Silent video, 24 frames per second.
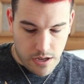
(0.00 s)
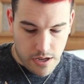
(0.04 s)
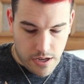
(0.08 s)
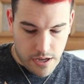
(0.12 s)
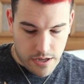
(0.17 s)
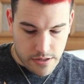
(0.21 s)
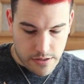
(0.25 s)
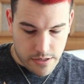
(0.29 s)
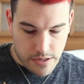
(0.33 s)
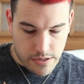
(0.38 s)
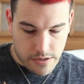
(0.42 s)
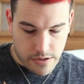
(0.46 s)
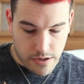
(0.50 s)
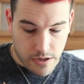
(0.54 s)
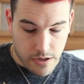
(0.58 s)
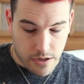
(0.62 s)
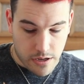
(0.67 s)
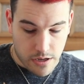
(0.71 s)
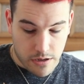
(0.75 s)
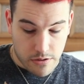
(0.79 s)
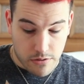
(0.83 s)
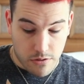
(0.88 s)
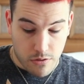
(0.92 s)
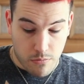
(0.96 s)
And then,
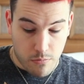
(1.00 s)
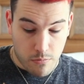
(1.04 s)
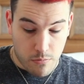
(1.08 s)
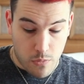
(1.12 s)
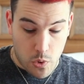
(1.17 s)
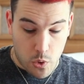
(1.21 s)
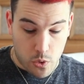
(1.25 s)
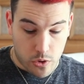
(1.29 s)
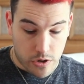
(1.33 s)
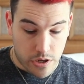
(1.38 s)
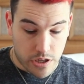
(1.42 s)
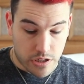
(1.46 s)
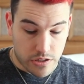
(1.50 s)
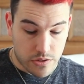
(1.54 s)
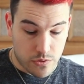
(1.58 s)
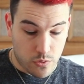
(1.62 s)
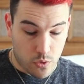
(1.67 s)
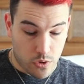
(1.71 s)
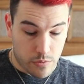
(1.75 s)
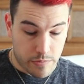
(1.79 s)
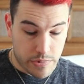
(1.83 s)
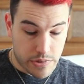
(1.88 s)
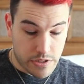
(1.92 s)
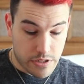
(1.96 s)
uh, more
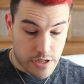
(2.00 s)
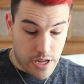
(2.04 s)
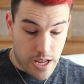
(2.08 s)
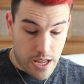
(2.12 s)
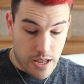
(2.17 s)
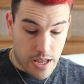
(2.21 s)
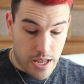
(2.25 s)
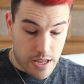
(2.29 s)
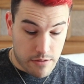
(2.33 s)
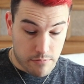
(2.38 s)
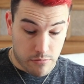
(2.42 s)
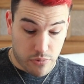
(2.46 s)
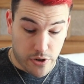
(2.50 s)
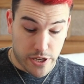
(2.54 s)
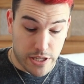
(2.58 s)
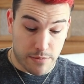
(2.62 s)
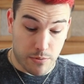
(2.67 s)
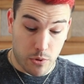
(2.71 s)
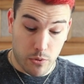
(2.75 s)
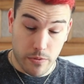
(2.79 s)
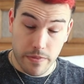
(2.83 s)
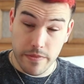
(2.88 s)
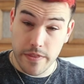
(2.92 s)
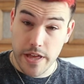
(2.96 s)
absorbent and
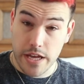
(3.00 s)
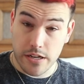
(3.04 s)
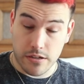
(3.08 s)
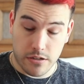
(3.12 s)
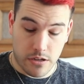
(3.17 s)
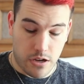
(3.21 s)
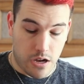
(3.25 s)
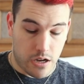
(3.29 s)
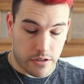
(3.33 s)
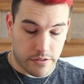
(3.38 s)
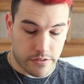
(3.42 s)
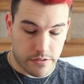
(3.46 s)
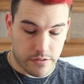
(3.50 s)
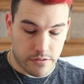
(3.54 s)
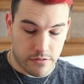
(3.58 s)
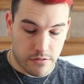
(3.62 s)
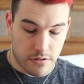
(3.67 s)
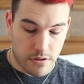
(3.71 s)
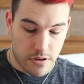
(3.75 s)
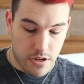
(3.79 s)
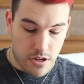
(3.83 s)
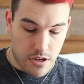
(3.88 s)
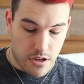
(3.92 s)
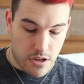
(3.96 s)
breathable than cotton.
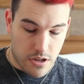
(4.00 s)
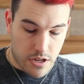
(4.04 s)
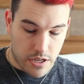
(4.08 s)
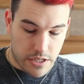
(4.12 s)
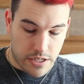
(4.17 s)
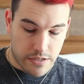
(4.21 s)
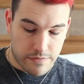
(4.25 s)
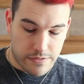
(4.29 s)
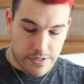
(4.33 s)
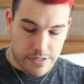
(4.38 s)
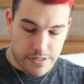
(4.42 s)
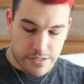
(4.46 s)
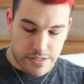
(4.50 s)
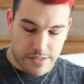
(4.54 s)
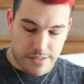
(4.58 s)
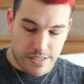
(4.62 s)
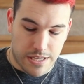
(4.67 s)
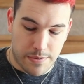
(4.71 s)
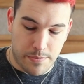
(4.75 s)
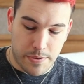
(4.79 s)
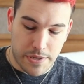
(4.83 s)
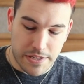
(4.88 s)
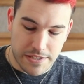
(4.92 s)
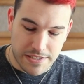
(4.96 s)
Get ready to
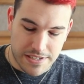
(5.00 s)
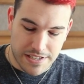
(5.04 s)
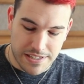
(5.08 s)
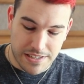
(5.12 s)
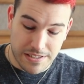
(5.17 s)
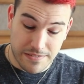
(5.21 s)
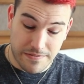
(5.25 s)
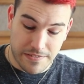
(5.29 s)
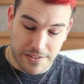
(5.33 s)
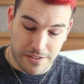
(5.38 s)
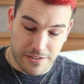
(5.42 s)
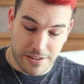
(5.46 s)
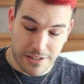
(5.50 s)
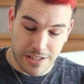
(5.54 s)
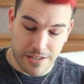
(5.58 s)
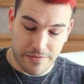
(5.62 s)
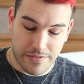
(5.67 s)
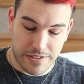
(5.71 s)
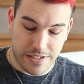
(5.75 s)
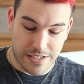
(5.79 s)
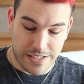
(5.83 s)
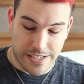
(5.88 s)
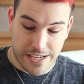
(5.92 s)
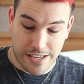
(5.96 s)
slip into the feeling of
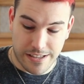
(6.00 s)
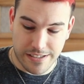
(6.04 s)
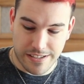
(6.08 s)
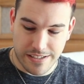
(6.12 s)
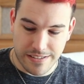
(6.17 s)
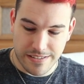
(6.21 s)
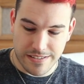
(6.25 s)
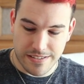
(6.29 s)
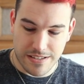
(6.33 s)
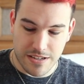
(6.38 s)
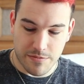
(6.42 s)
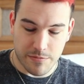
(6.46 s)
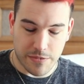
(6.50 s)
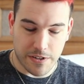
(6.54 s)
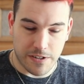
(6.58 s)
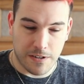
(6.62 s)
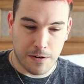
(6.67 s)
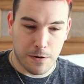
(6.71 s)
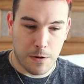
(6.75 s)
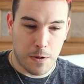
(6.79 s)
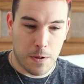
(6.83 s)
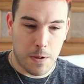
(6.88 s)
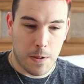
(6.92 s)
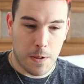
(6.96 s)
an Italian summer.